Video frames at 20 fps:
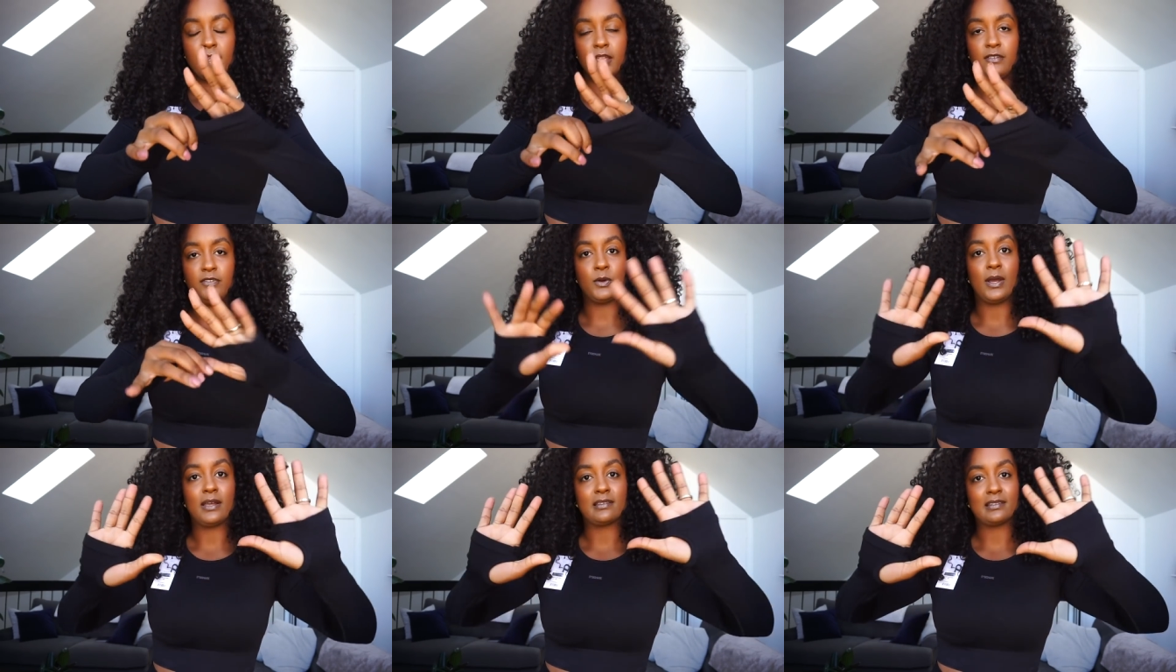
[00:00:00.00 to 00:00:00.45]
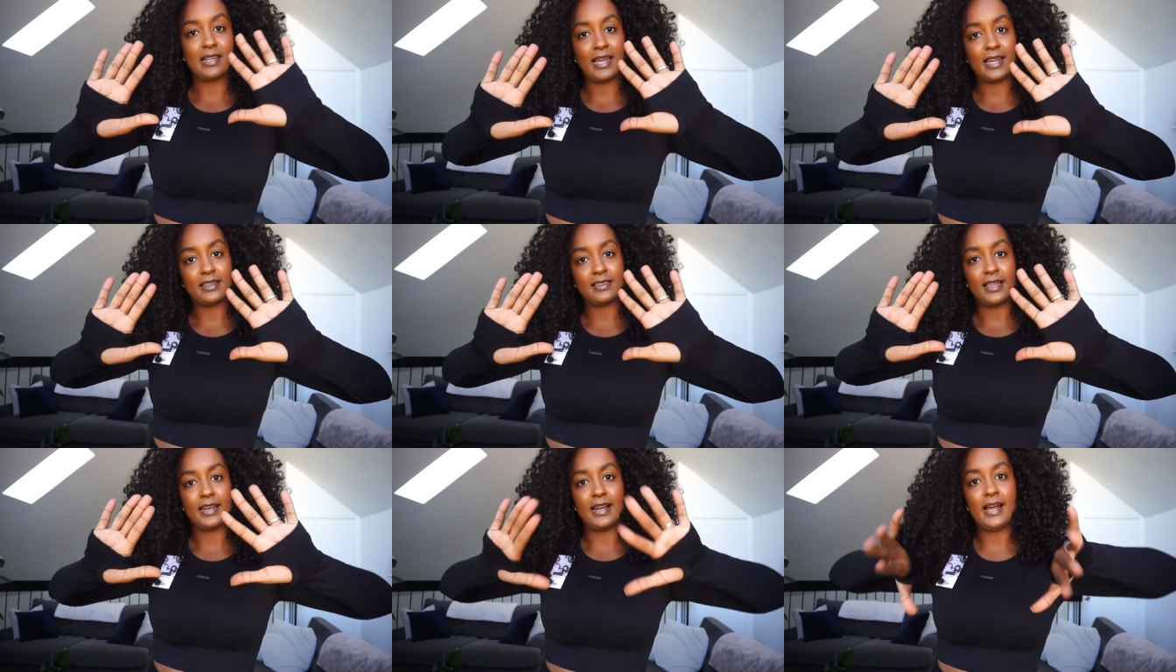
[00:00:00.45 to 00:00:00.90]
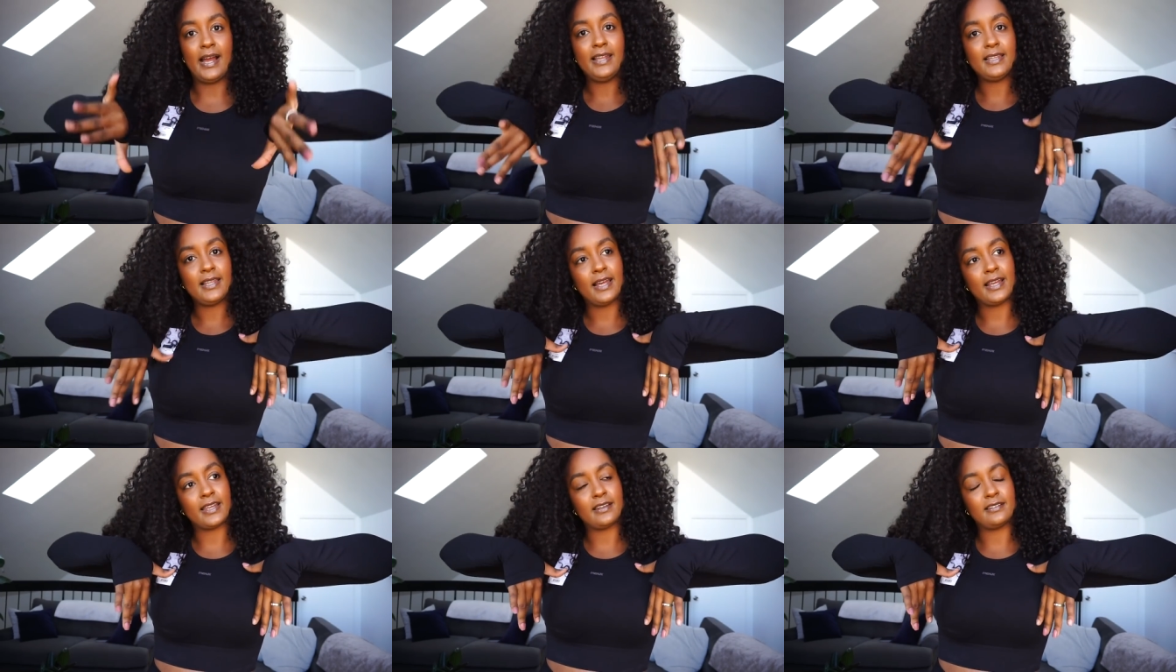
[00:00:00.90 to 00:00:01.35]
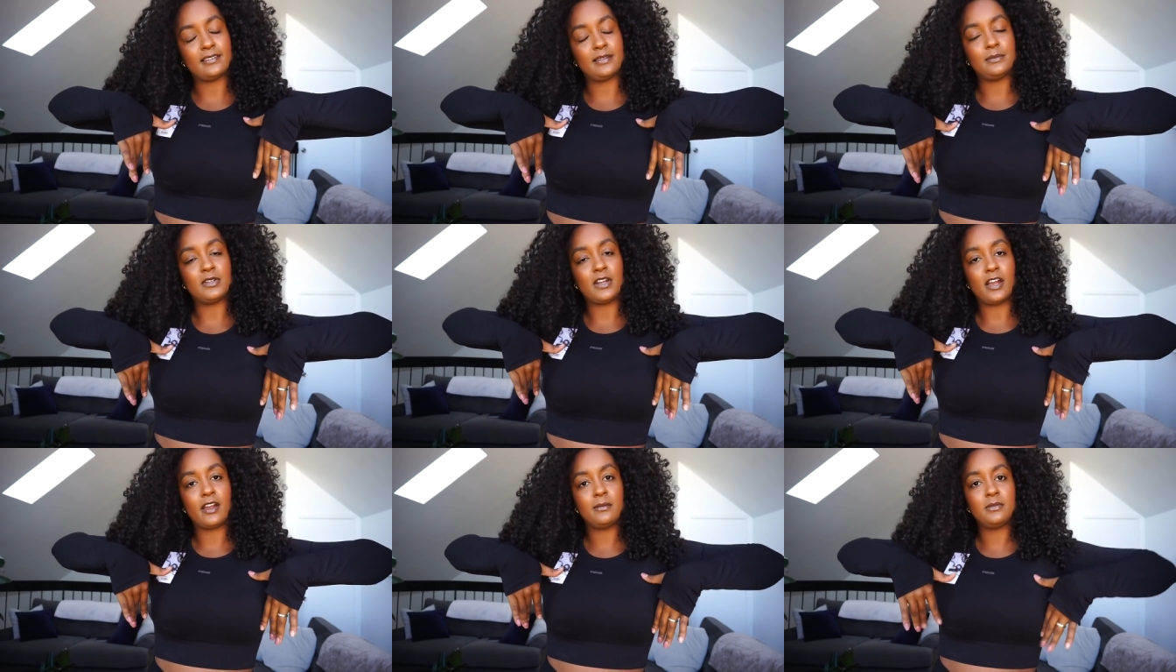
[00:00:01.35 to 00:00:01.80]
If you guys like that, I like it
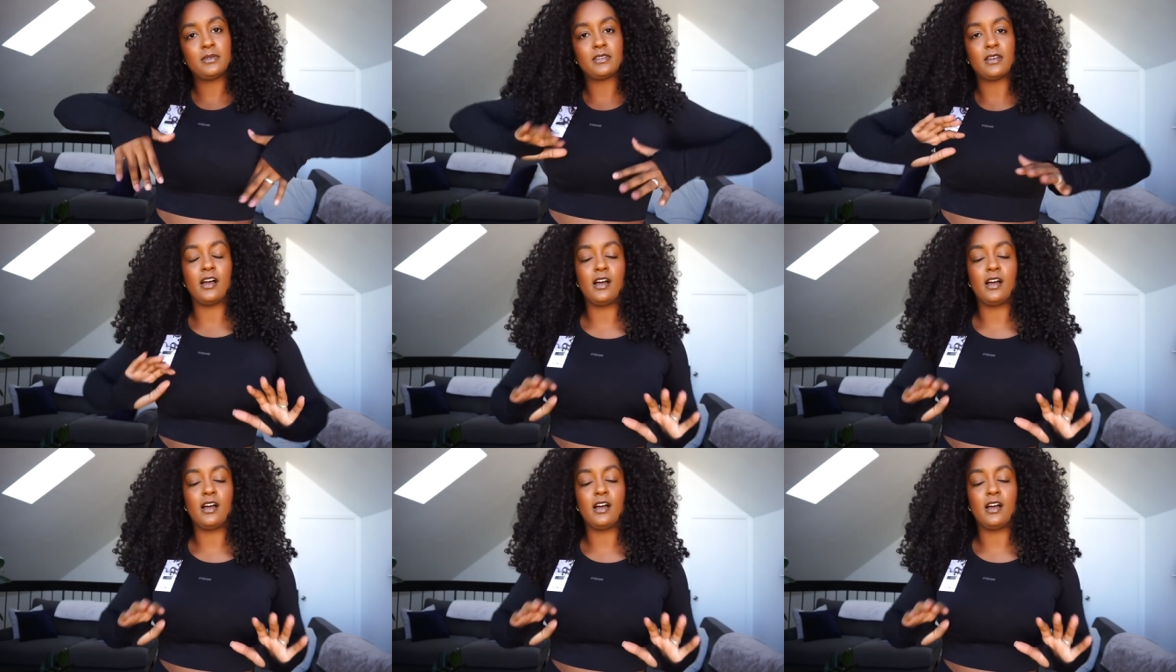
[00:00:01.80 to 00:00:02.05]
sometimes.